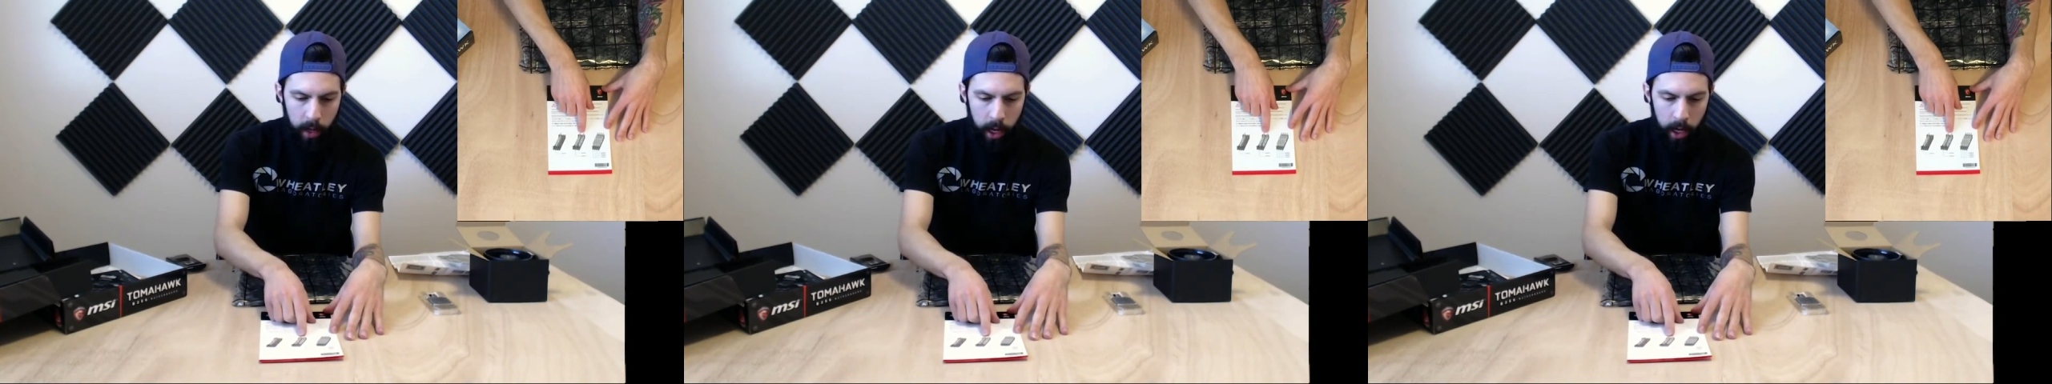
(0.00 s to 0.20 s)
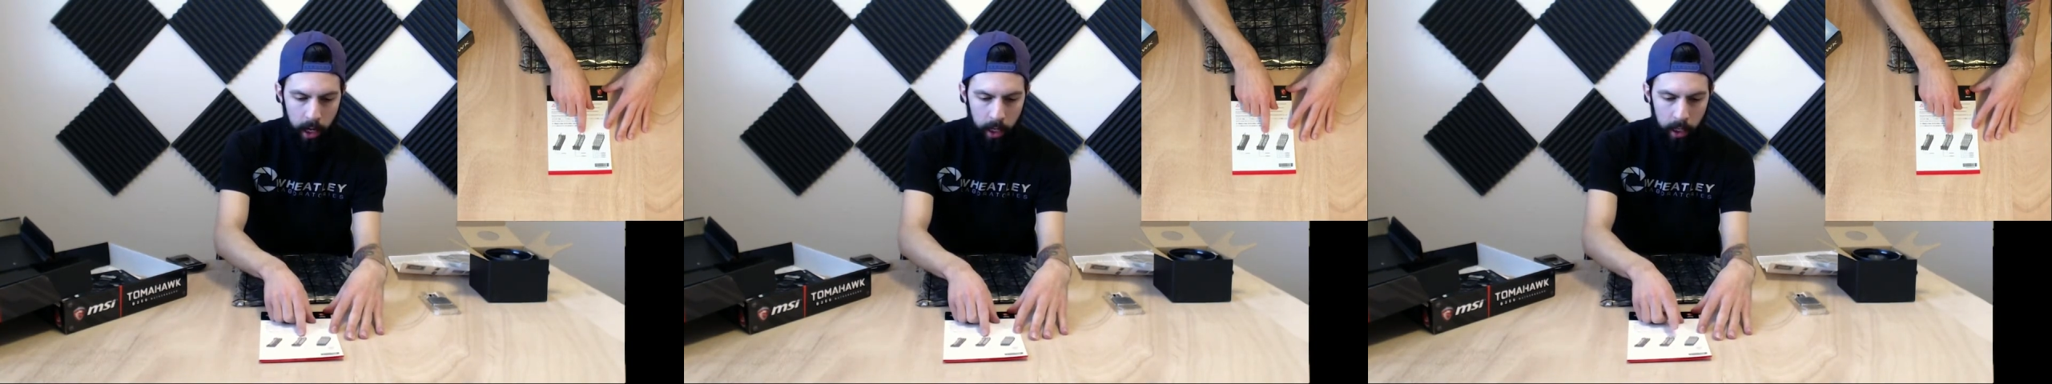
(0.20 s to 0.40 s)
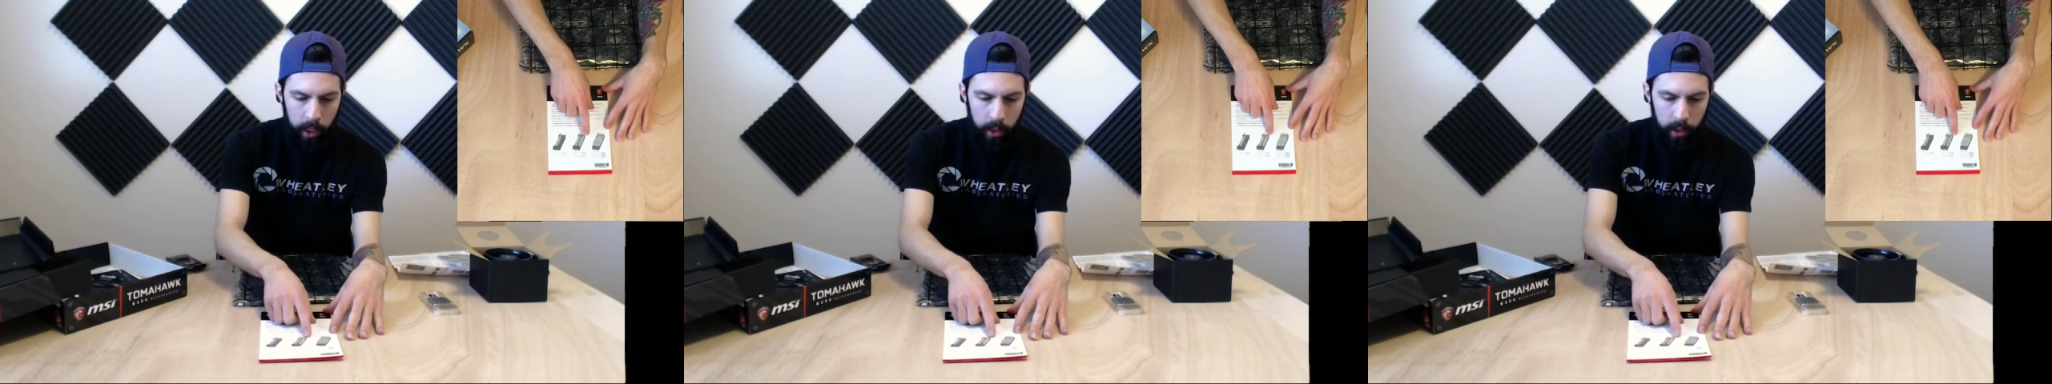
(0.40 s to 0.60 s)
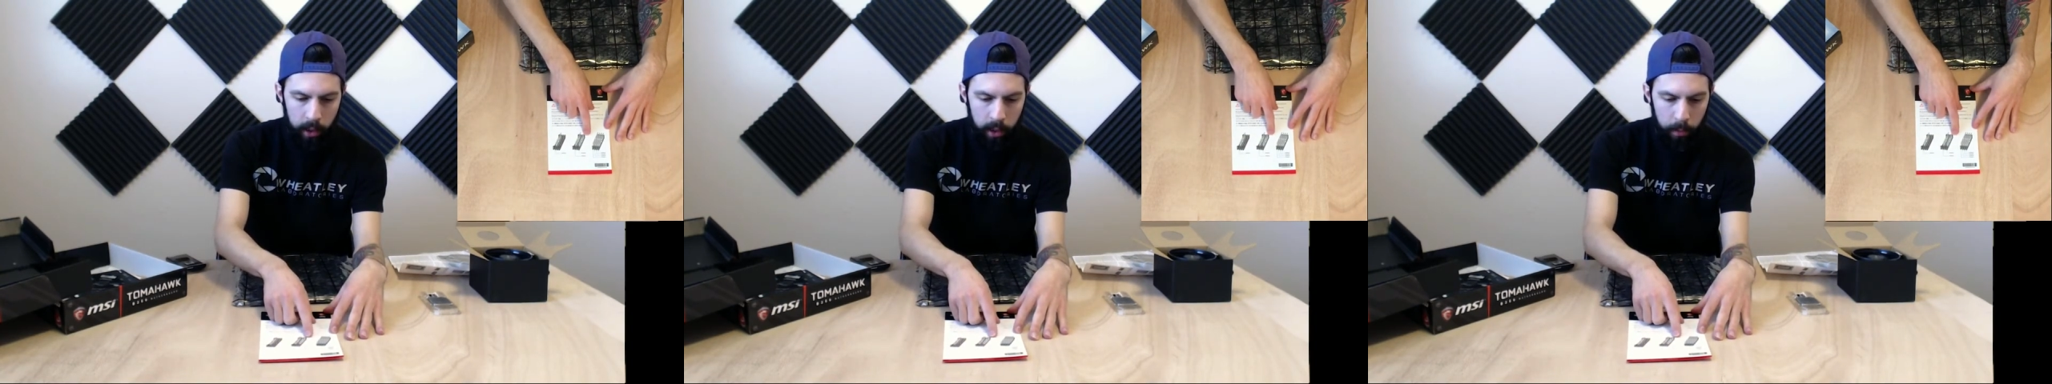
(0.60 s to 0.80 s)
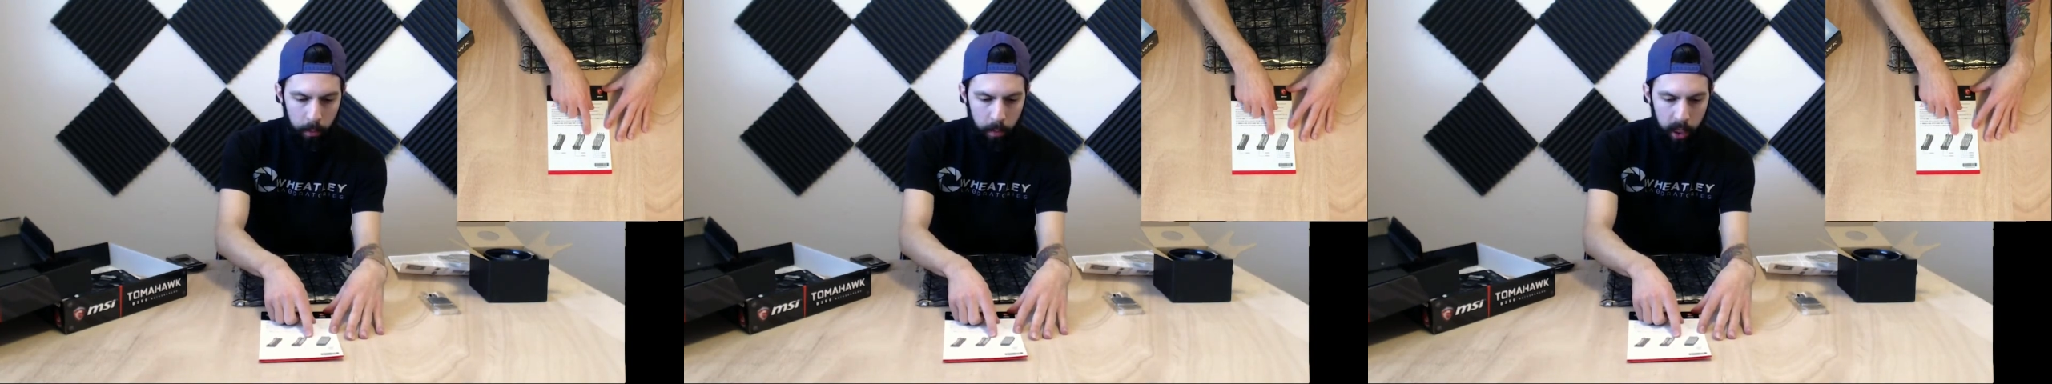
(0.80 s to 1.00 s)
A and then
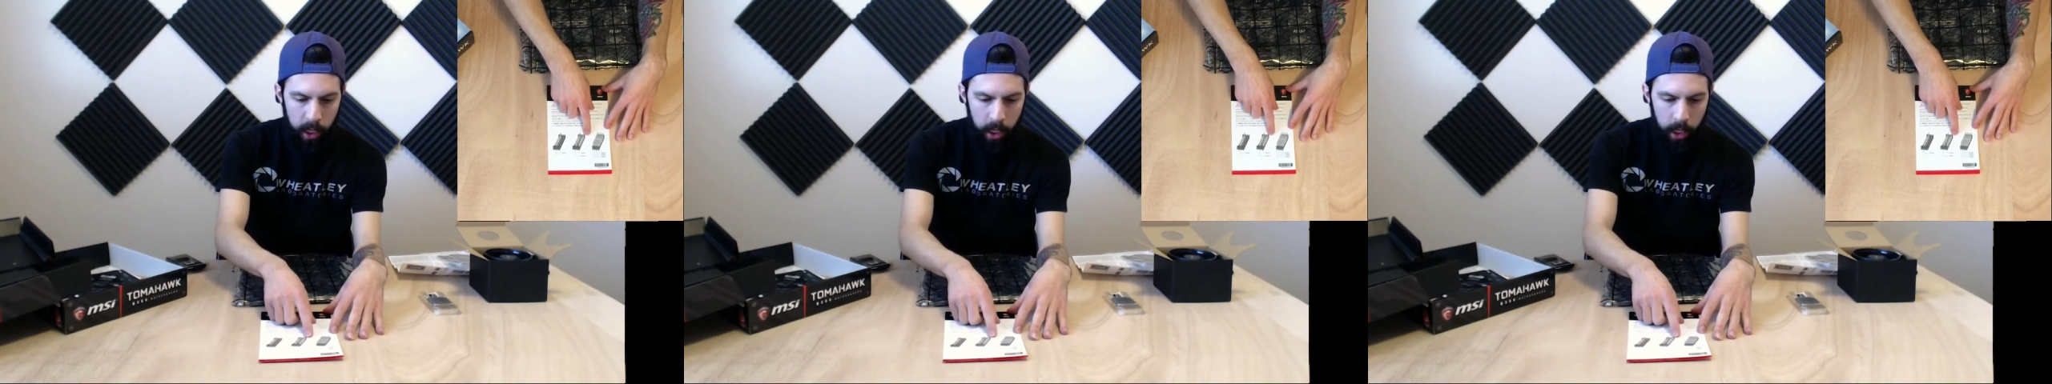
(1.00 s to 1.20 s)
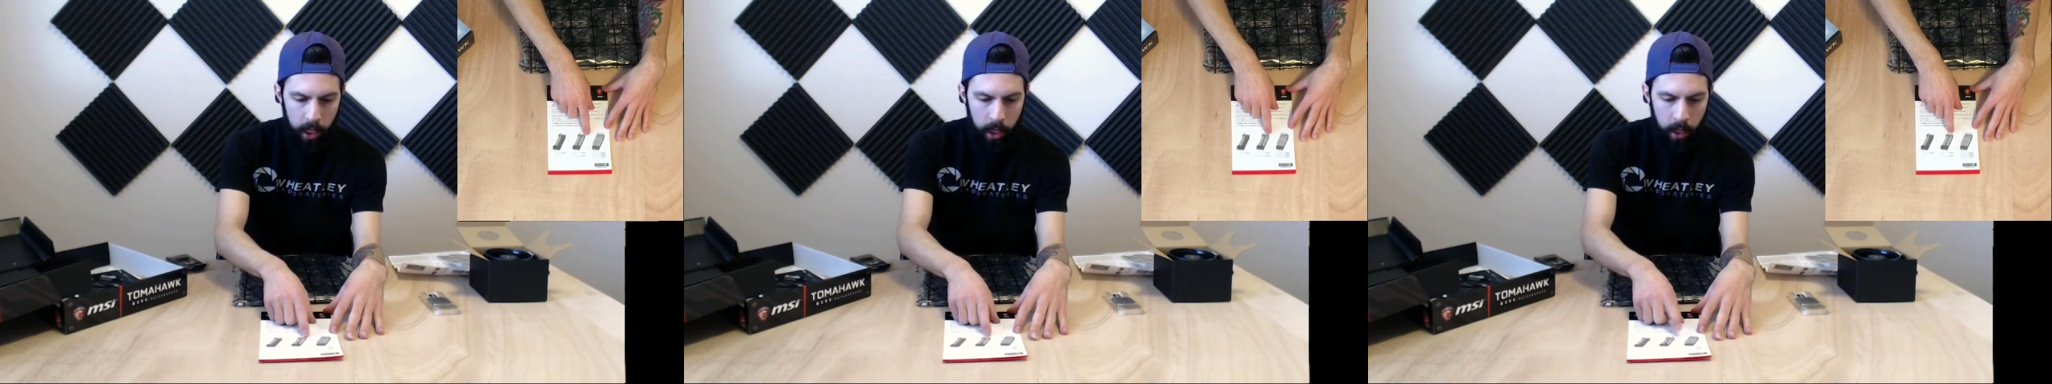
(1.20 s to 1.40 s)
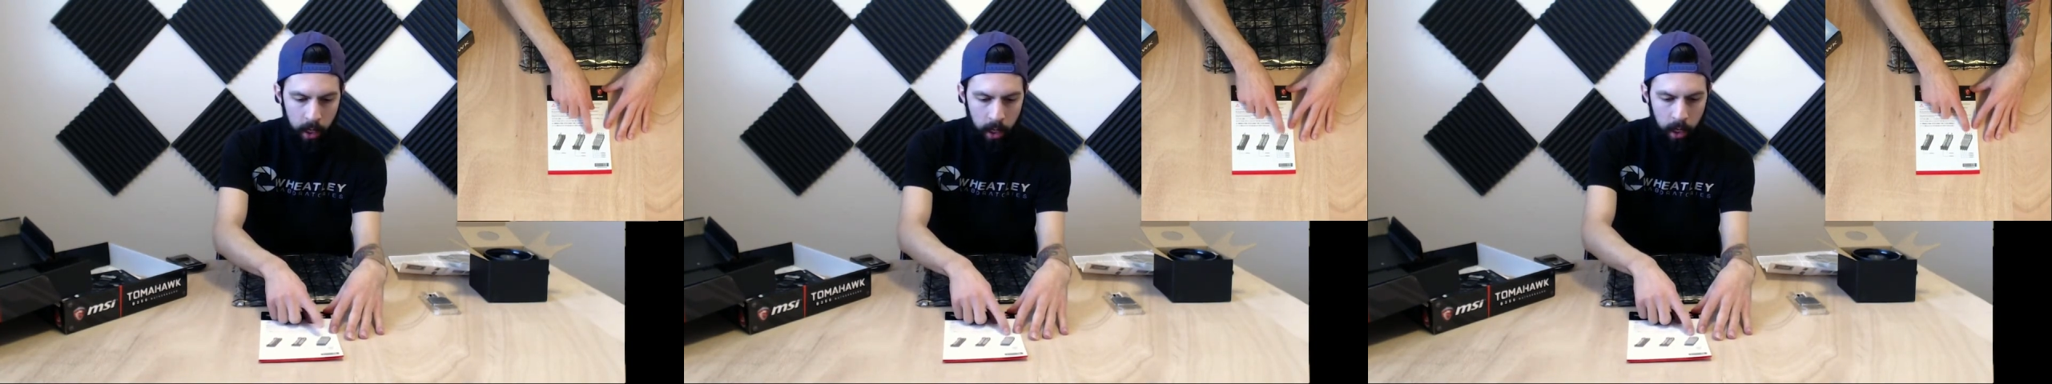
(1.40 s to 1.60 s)
DIMM B,